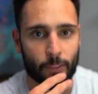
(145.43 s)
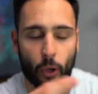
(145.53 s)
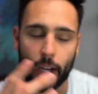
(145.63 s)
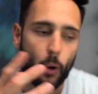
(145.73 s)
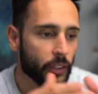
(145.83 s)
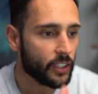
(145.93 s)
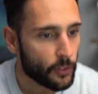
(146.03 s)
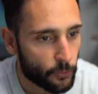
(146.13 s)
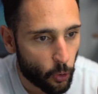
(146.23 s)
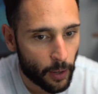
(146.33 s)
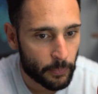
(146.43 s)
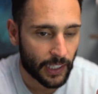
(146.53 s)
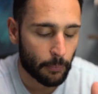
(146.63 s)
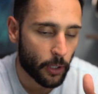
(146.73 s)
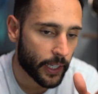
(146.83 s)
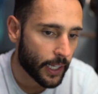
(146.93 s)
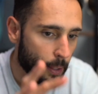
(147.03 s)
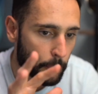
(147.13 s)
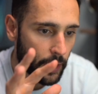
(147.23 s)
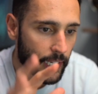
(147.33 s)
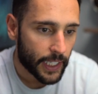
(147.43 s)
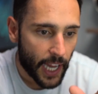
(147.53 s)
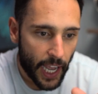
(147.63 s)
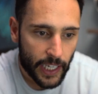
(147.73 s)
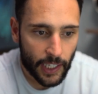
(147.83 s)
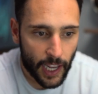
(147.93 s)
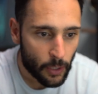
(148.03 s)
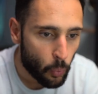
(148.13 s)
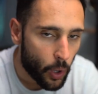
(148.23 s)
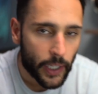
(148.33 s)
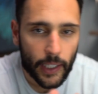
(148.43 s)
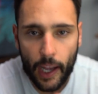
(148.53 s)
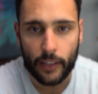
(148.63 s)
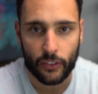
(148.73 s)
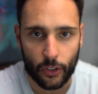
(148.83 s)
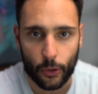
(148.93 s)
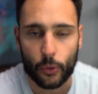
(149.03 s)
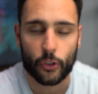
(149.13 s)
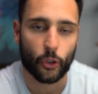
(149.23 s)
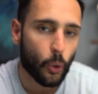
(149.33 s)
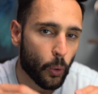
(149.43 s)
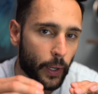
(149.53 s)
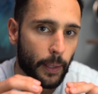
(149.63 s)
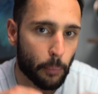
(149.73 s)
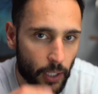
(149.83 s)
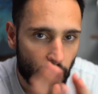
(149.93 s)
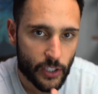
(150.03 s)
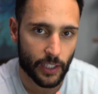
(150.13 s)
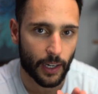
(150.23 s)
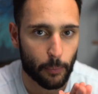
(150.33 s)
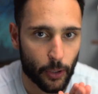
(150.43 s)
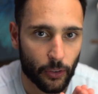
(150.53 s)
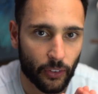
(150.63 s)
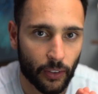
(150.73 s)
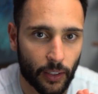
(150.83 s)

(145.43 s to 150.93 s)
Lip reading: So I go onto the forums and I'm looking up 991.2 Touring production numbers.